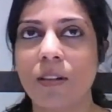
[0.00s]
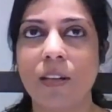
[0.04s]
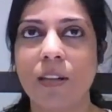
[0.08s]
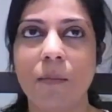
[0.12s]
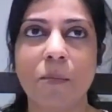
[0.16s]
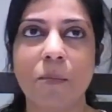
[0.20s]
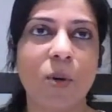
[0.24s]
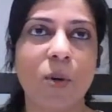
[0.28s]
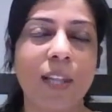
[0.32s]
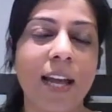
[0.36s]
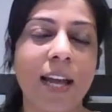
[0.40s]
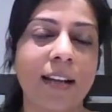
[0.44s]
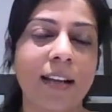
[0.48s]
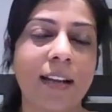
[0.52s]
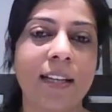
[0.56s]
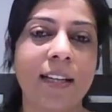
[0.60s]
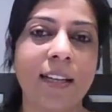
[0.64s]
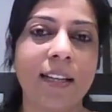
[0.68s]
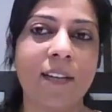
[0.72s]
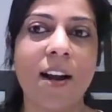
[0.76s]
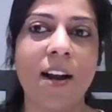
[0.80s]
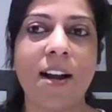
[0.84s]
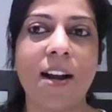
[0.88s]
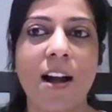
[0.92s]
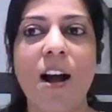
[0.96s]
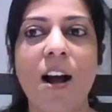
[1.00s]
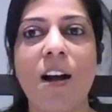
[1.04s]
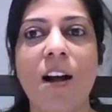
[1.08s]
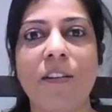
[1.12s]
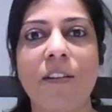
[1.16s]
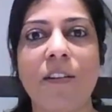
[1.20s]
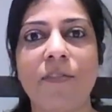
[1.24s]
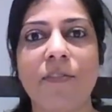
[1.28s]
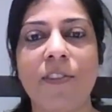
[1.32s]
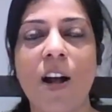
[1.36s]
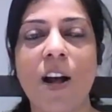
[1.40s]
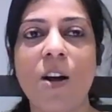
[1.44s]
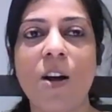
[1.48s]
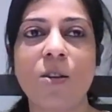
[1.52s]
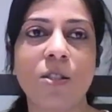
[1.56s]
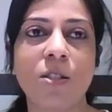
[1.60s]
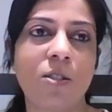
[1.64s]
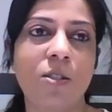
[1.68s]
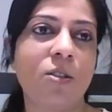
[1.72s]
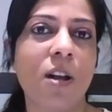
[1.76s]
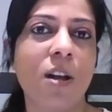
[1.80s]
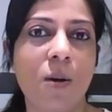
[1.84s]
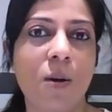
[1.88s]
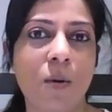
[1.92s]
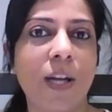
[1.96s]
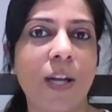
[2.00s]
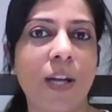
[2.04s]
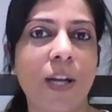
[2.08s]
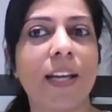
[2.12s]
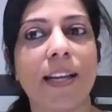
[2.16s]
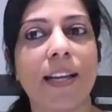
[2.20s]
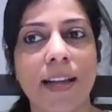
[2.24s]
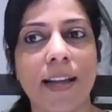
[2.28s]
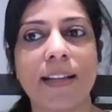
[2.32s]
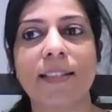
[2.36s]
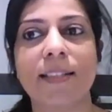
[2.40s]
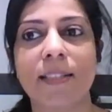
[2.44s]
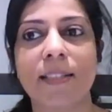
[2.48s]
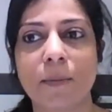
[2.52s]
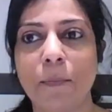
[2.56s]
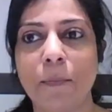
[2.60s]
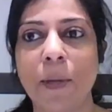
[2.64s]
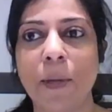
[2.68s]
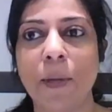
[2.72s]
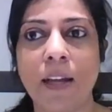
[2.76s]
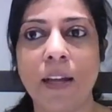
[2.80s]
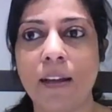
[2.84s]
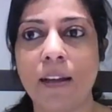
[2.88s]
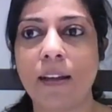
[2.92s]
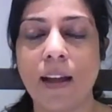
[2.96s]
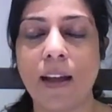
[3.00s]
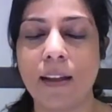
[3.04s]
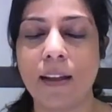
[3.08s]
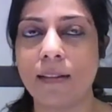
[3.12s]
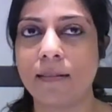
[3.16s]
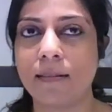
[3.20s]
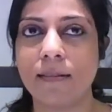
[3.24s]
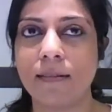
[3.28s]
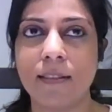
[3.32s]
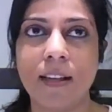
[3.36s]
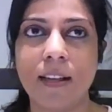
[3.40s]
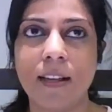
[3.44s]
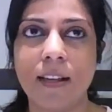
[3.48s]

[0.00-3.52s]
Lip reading: more than a year and a half now, so now I can speak and